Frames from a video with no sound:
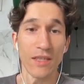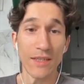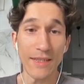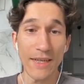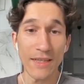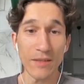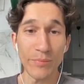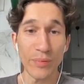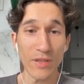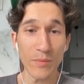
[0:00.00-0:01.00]

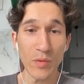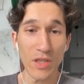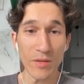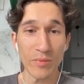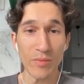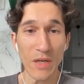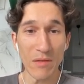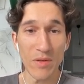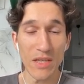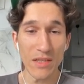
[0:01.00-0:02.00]
Yep, yep, yep,
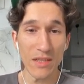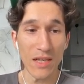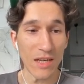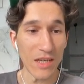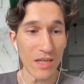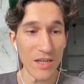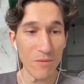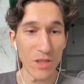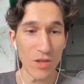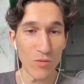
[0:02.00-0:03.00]
maybe, I agree
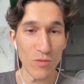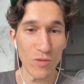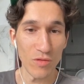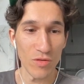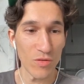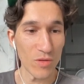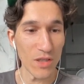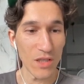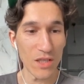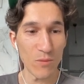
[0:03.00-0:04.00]
with you, so
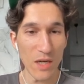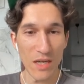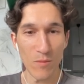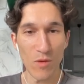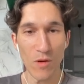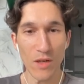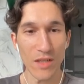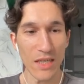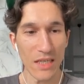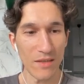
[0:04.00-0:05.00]
this is why I'm going
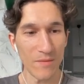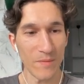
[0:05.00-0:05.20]
there.